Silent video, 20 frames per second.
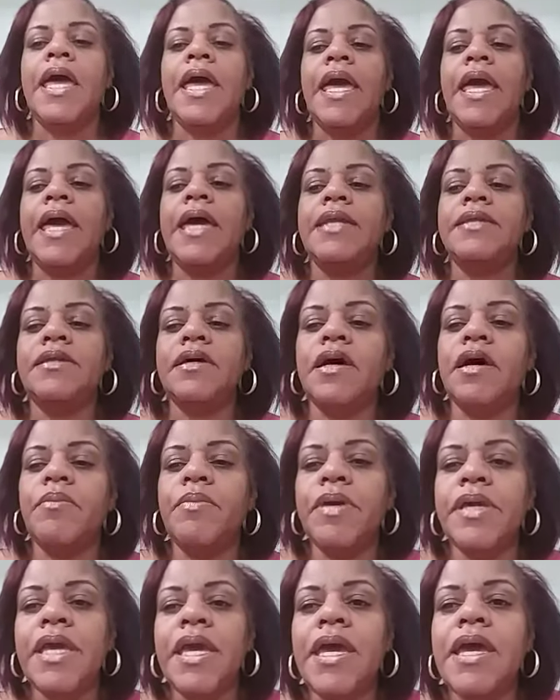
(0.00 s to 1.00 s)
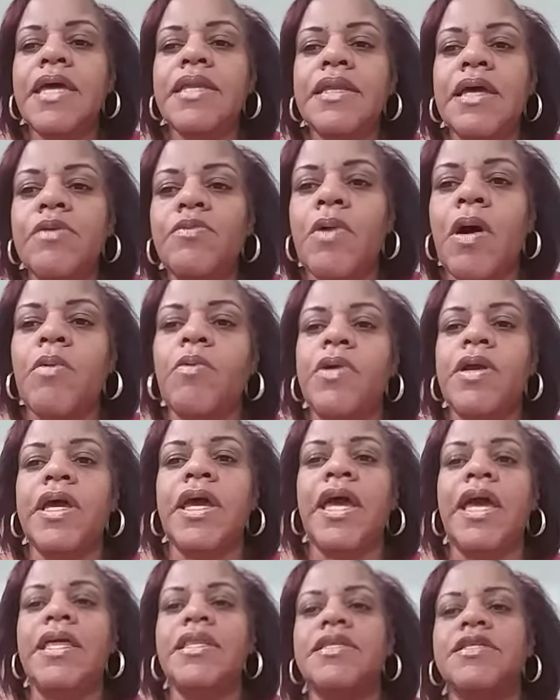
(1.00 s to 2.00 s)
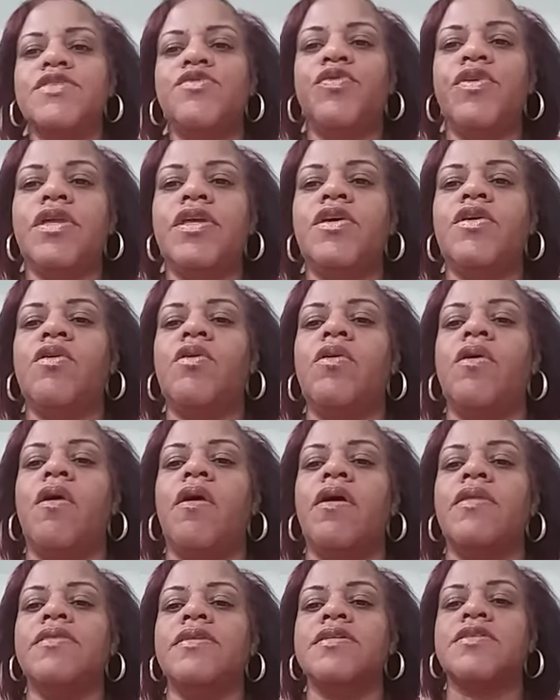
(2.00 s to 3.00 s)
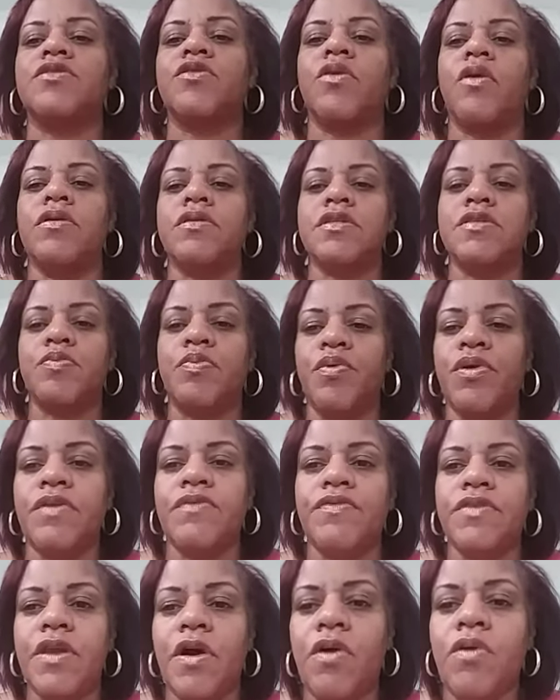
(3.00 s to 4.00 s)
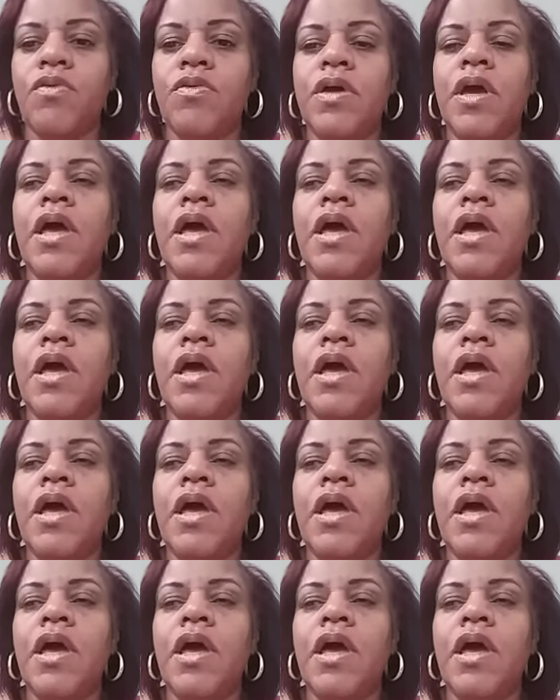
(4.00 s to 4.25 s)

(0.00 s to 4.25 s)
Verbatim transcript: And um, again, um, I want to end this video on this on this brief note.